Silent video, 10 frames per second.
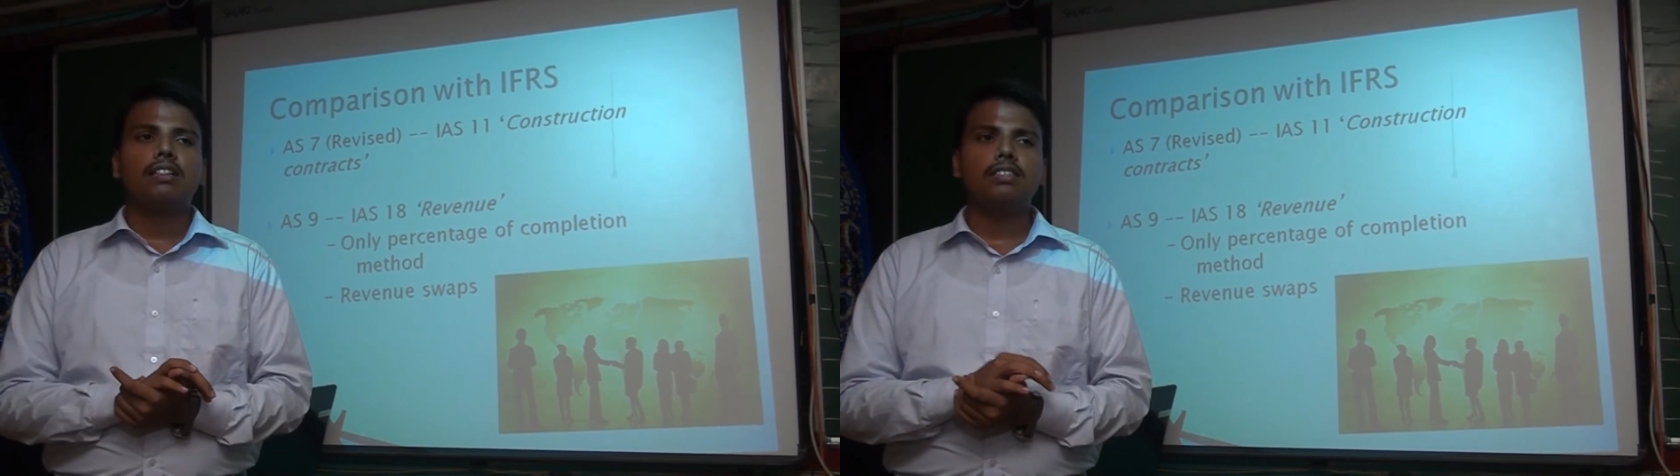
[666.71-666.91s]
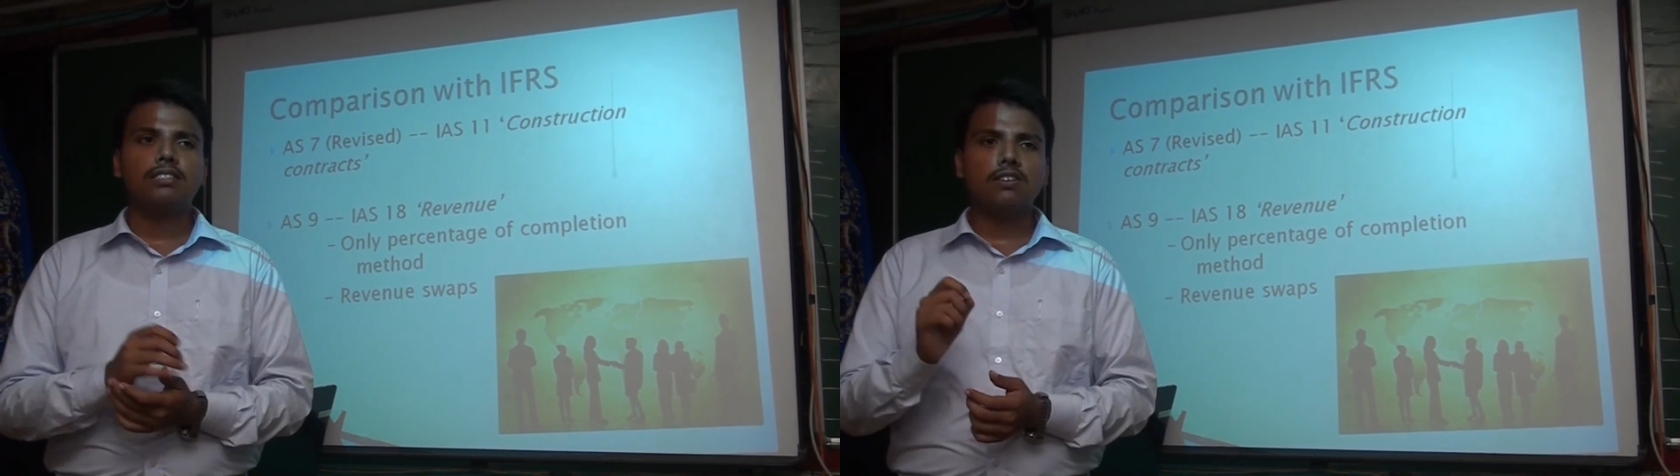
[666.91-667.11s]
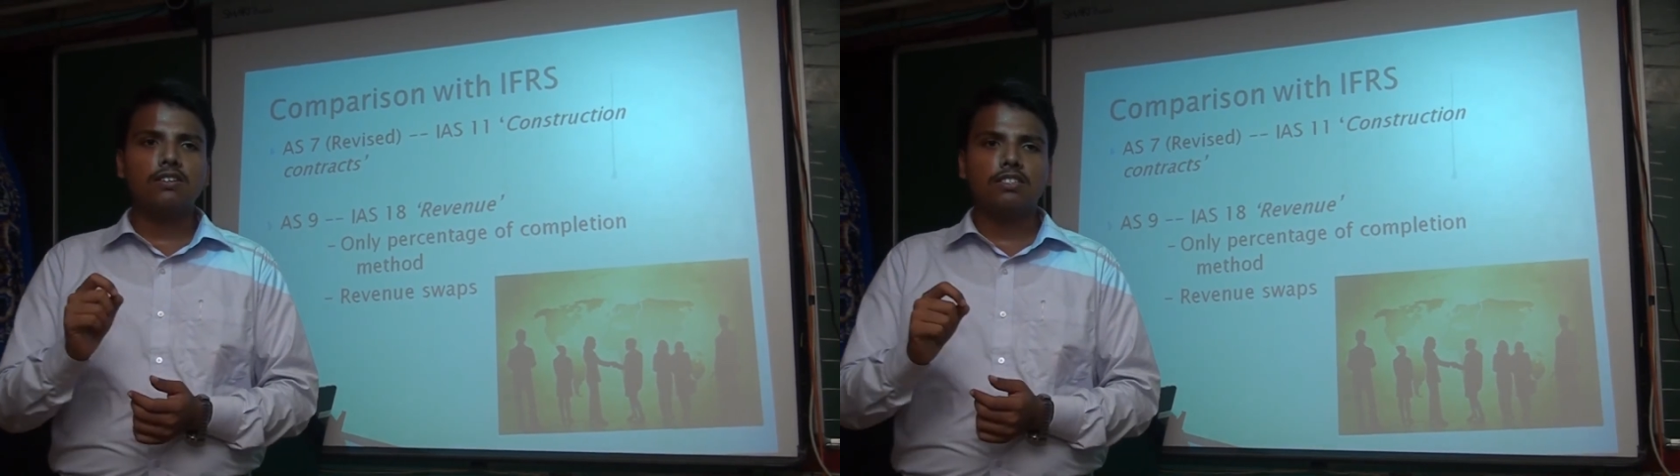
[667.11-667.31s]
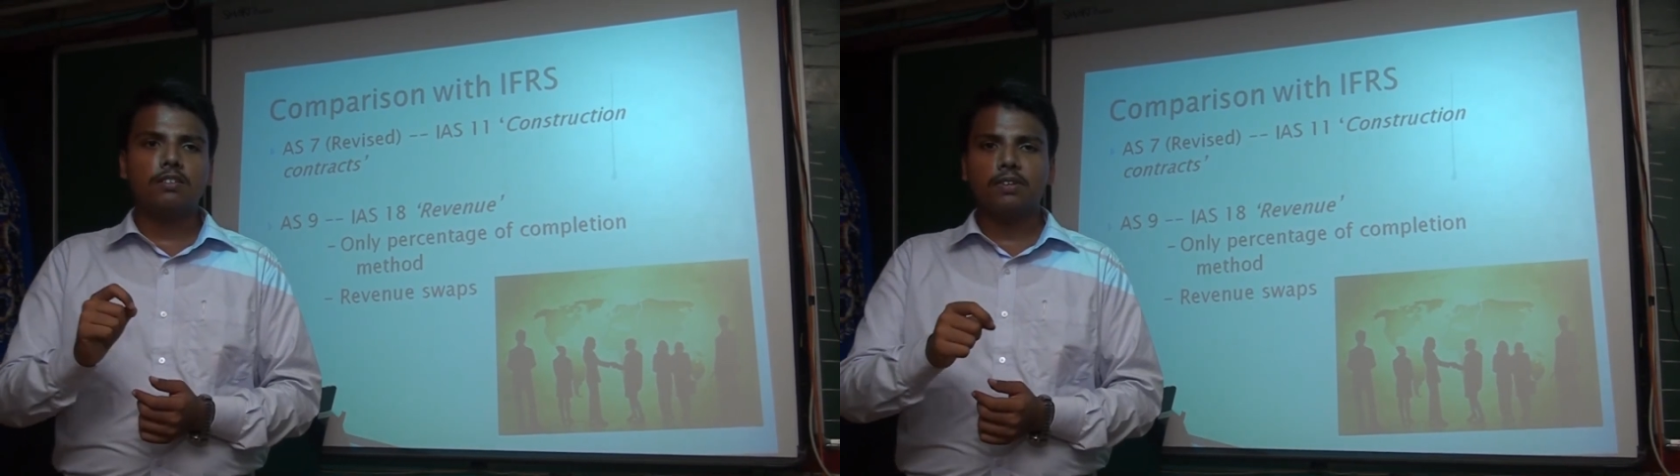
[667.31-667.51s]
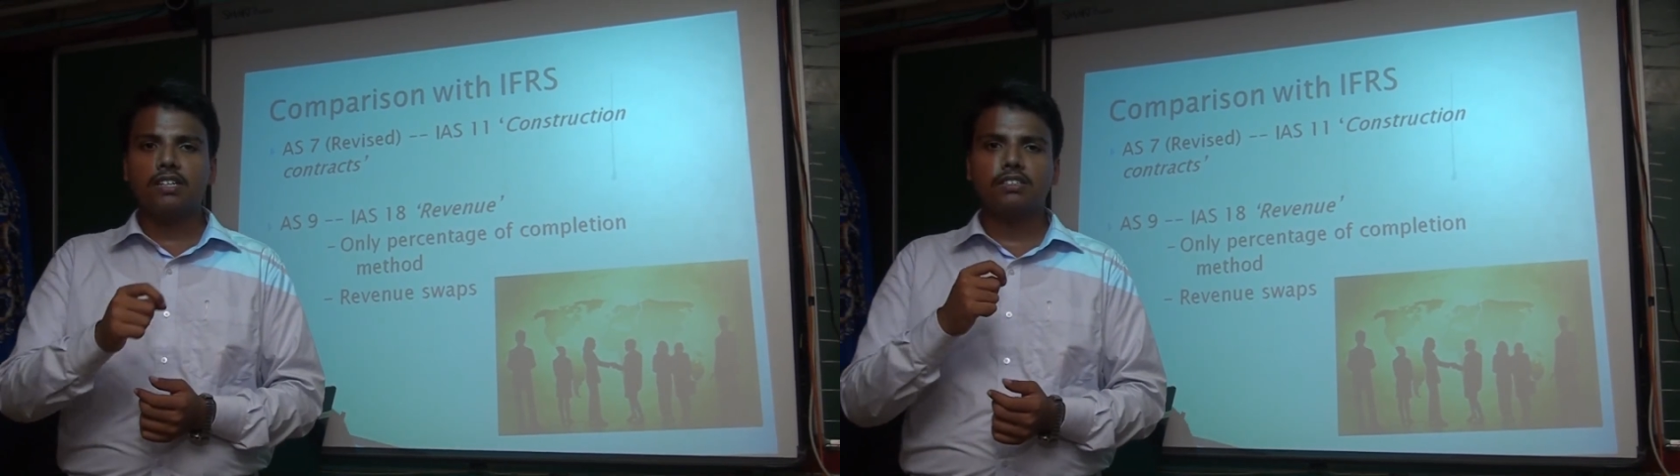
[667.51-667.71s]
This
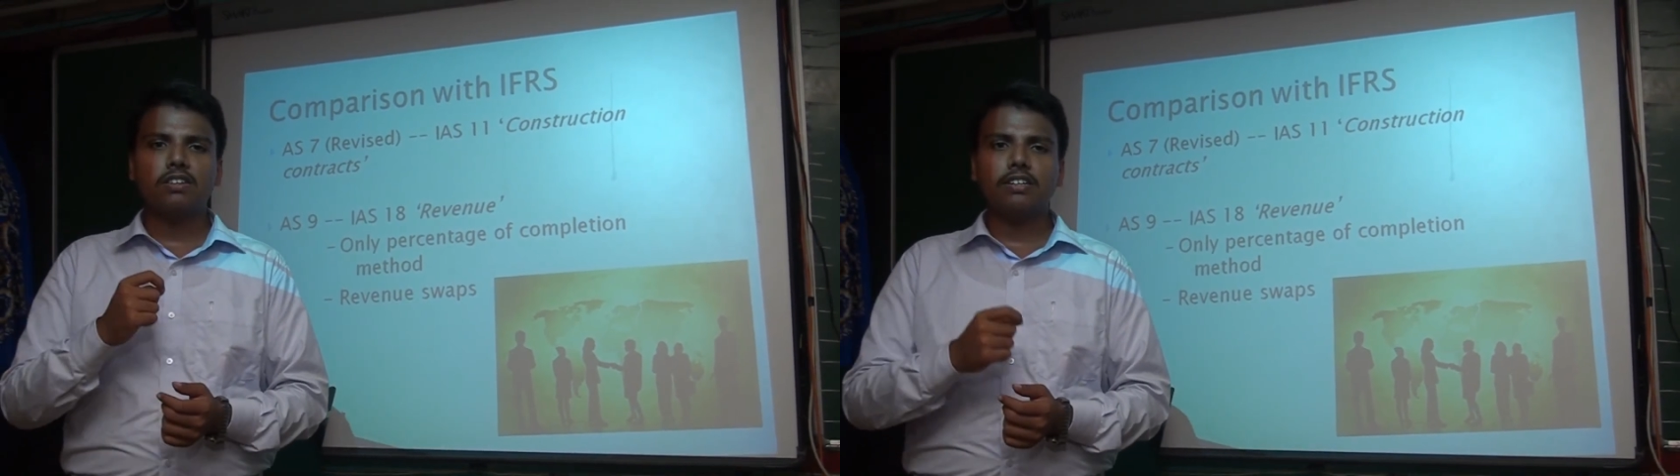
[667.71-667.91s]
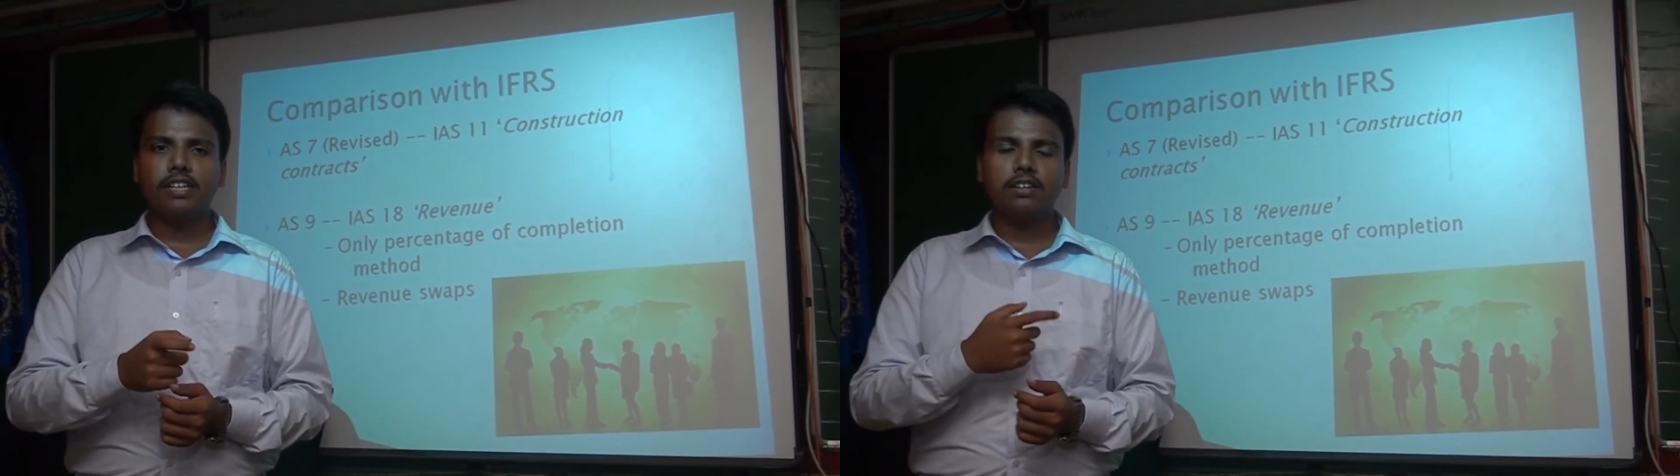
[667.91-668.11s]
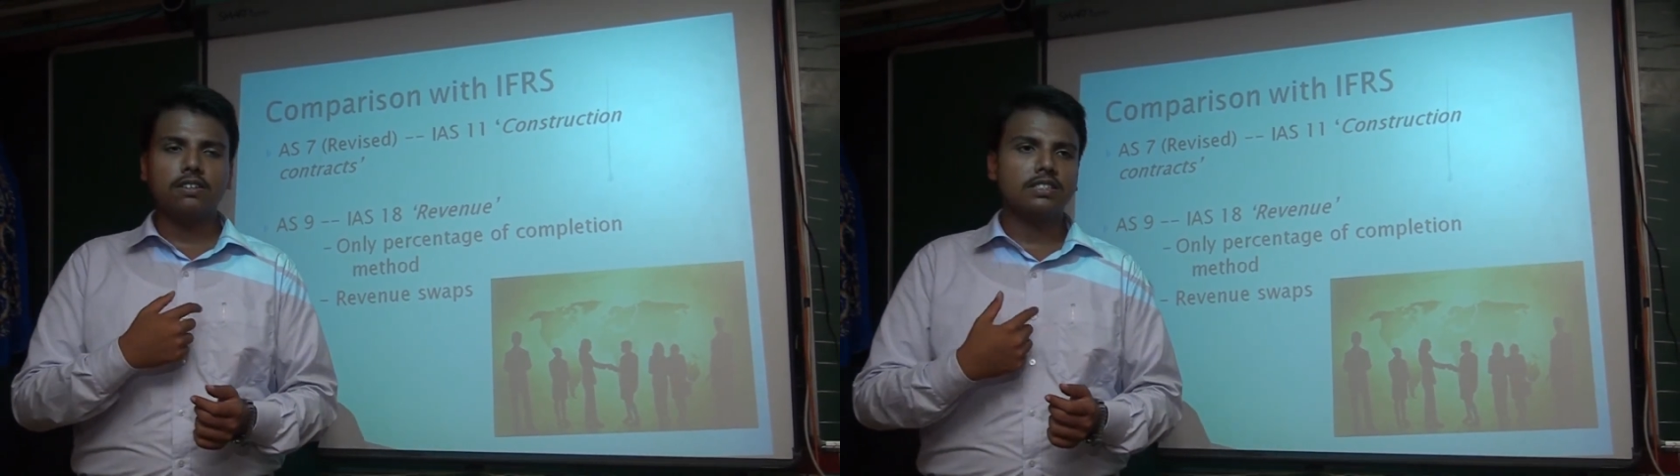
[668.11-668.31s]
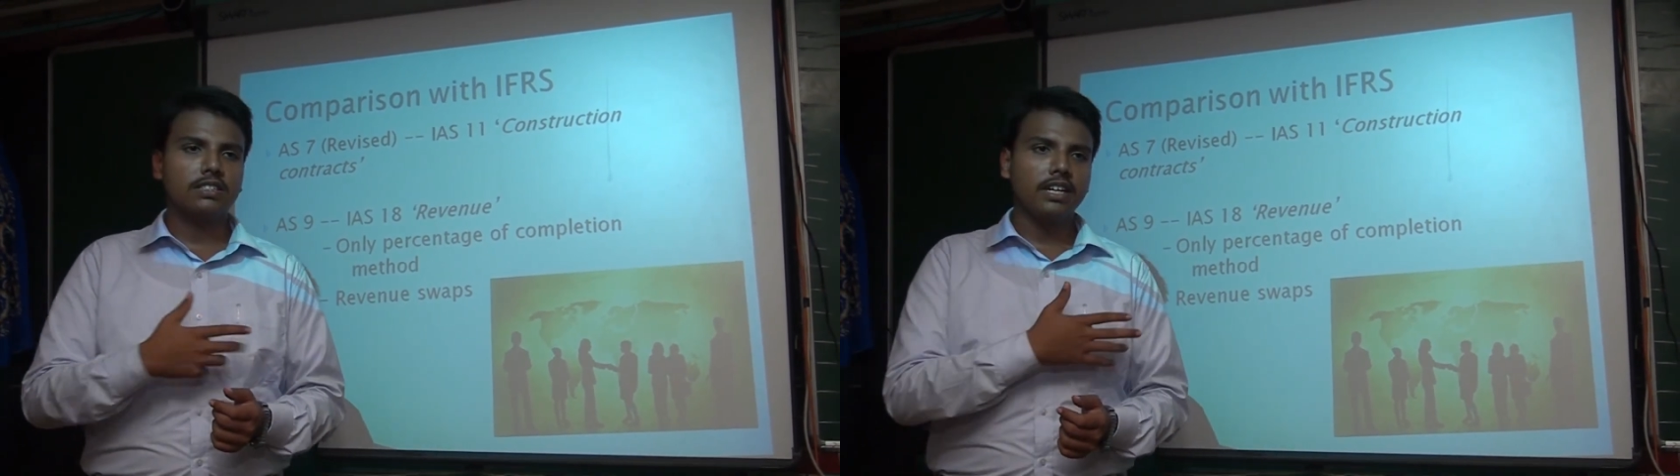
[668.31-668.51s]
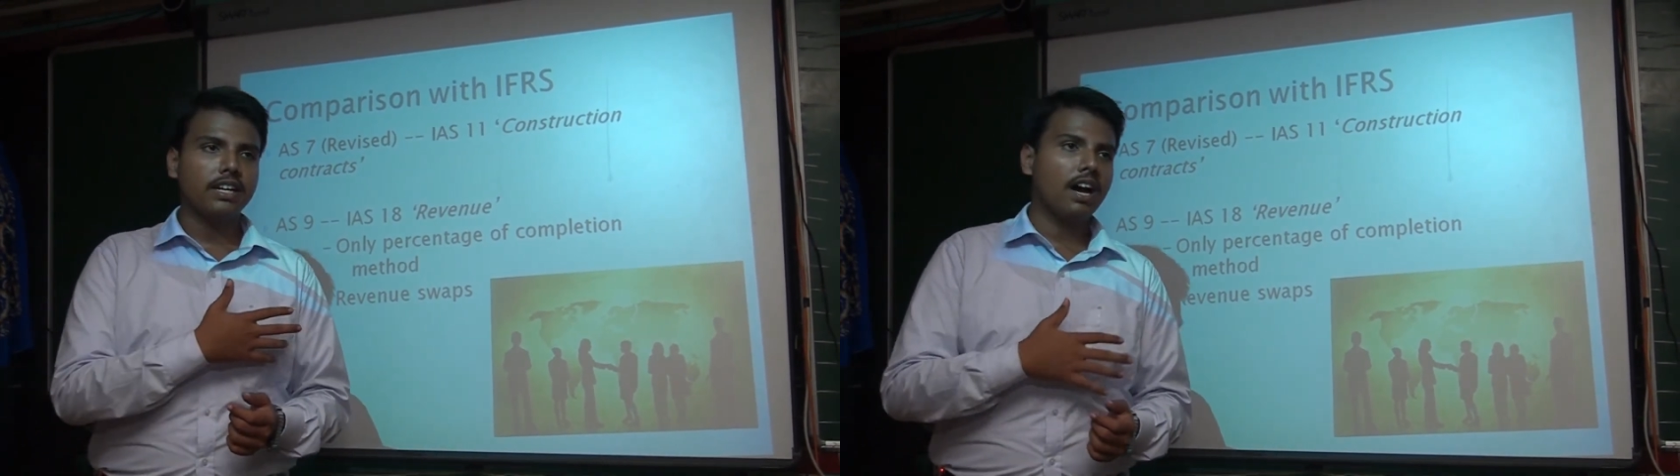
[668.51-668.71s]
concept is not
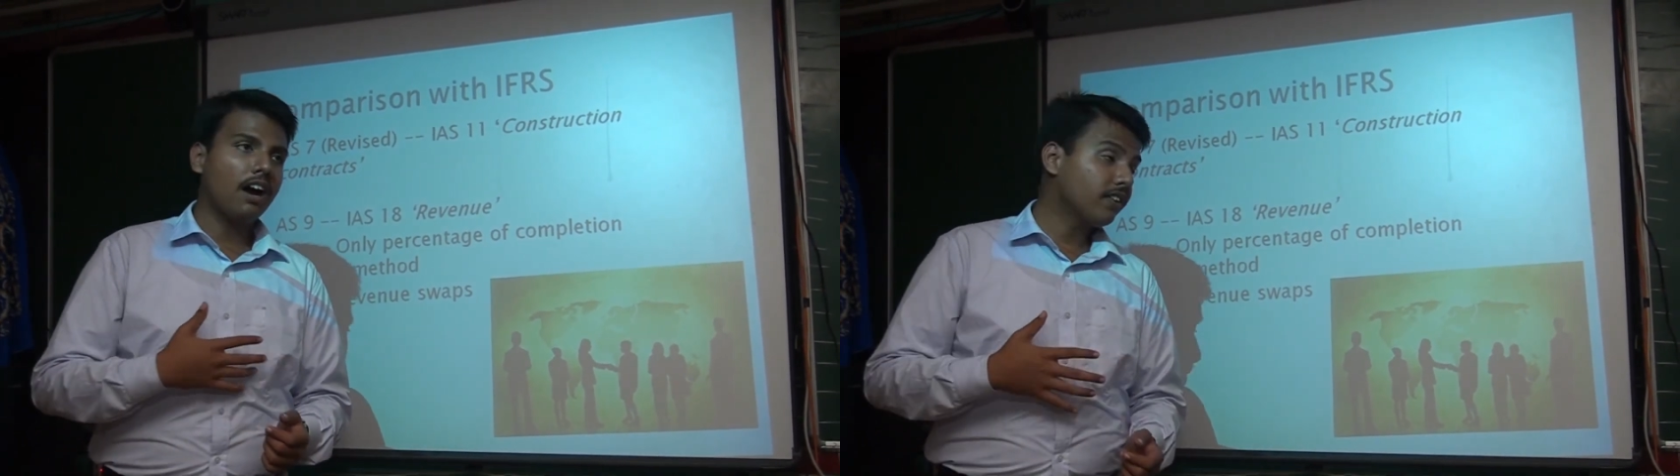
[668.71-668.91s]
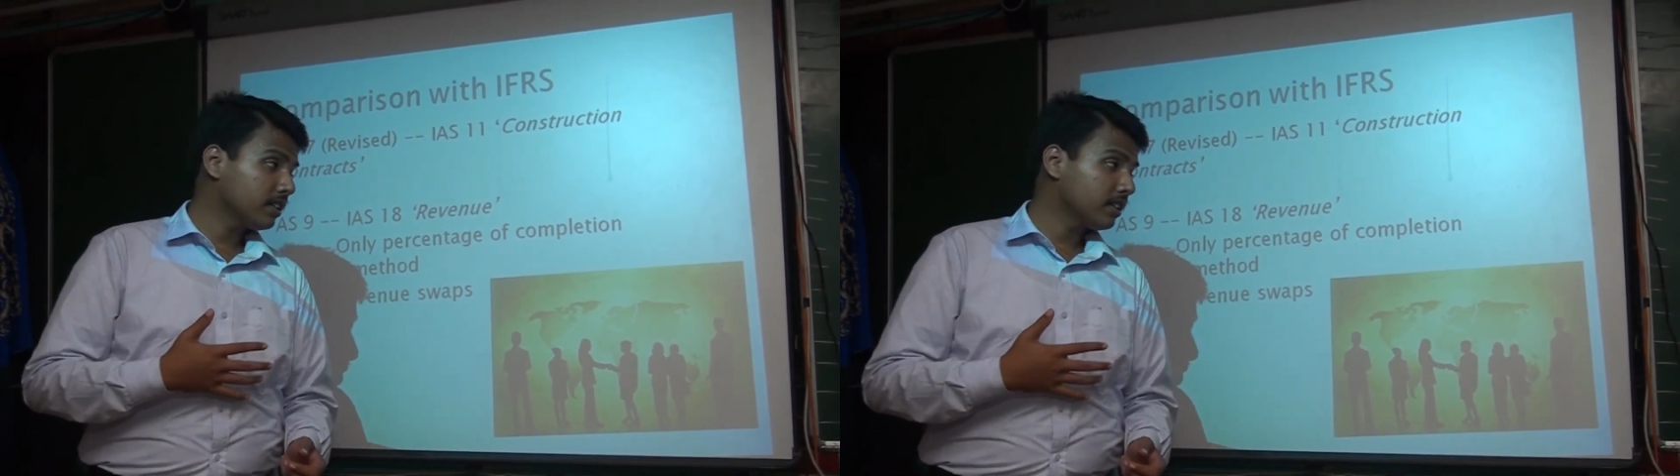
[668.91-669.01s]
endorsed in our